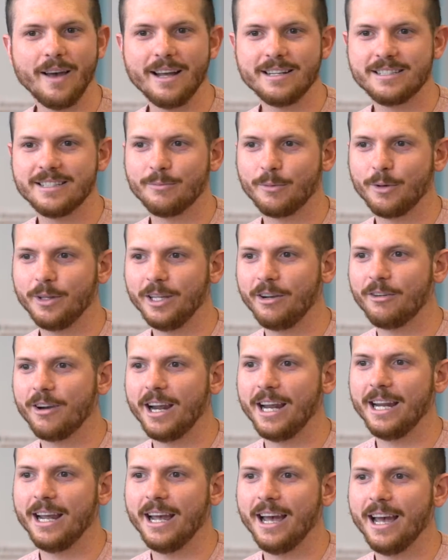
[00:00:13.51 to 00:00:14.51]
had some really
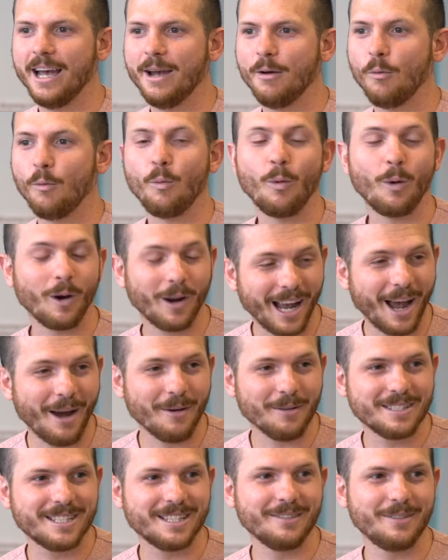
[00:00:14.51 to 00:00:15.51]
great
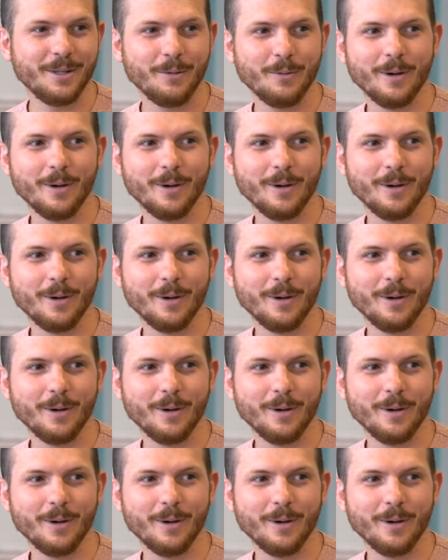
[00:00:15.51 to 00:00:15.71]
workouts, if you